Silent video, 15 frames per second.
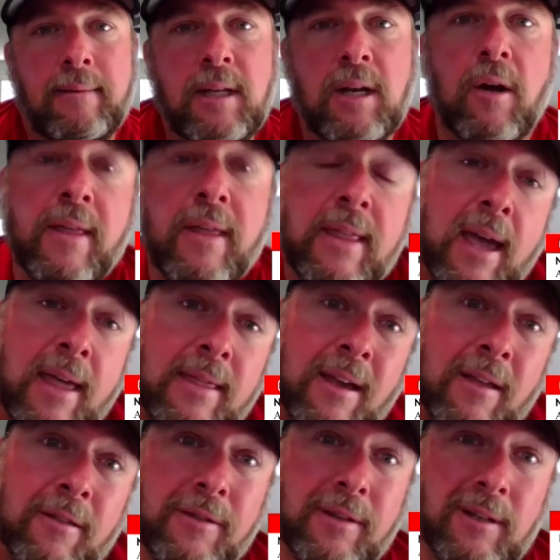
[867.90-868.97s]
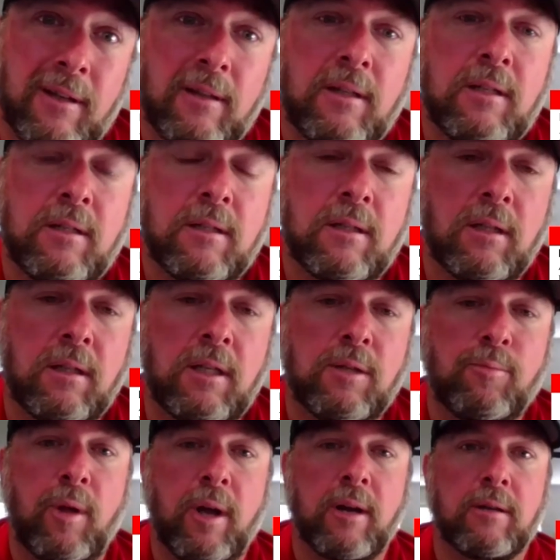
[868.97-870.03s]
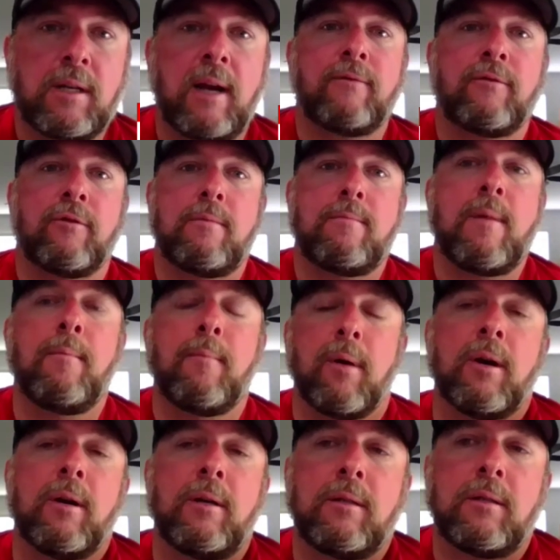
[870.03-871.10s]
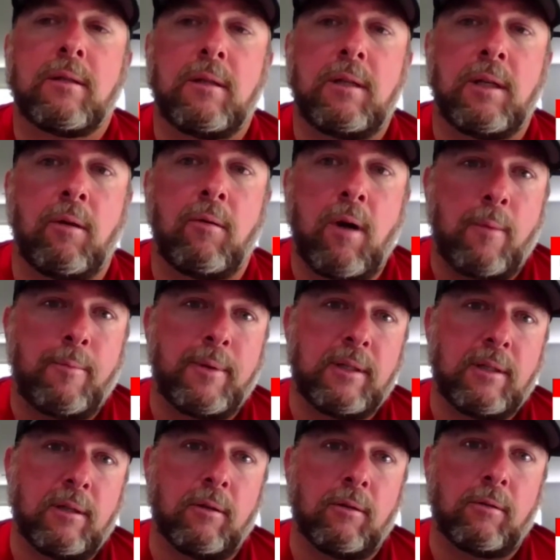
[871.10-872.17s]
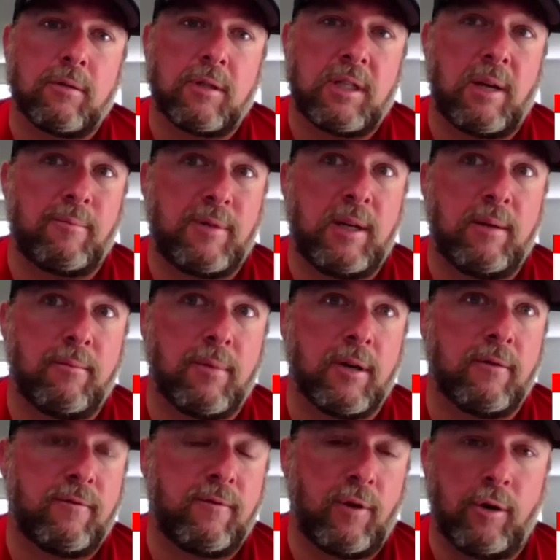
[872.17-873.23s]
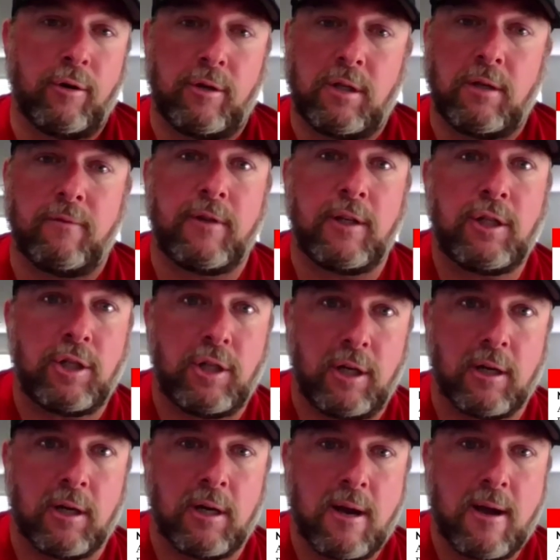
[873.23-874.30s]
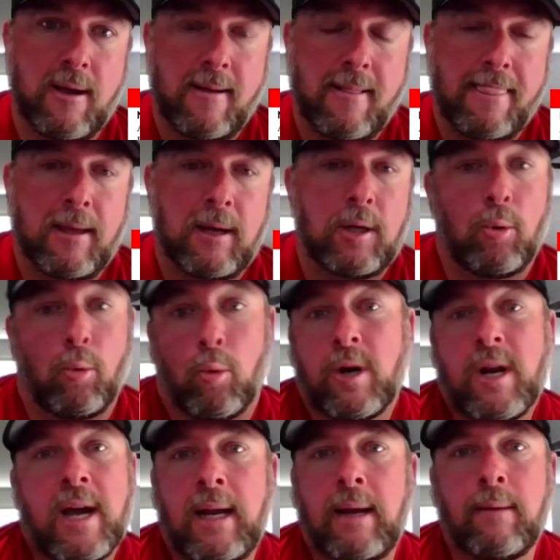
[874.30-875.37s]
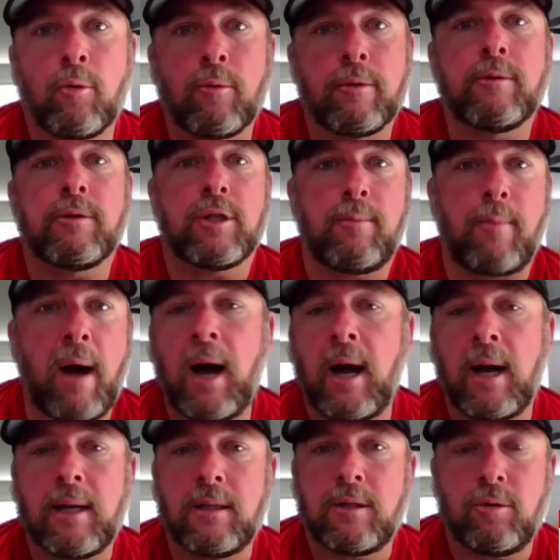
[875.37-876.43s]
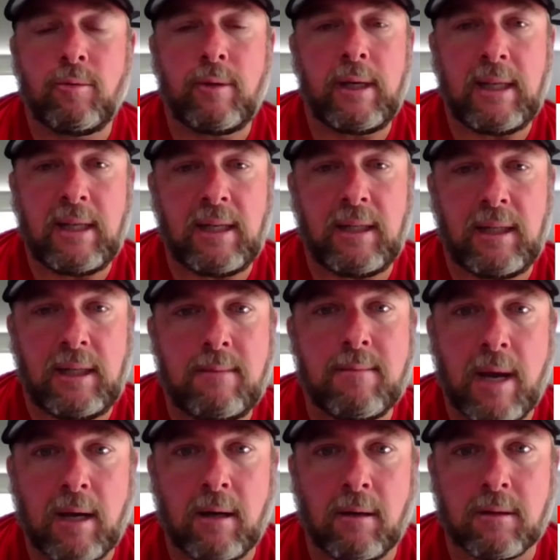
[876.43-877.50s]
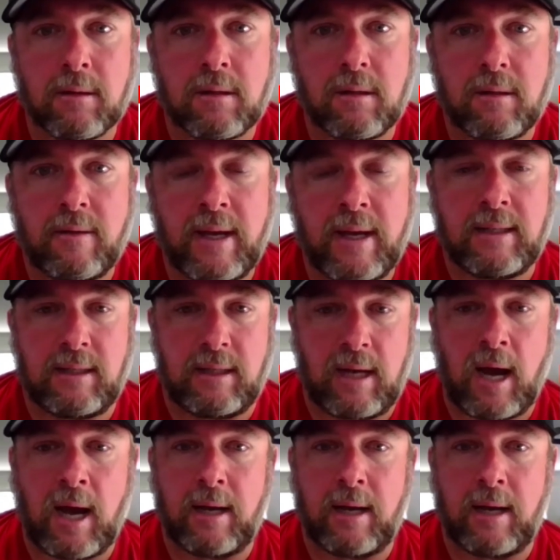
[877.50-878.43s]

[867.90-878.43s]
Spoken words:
you know, and the other thing that these players have to remember is, you know, up until September 1st of this year, we're not able to respond to any emails that is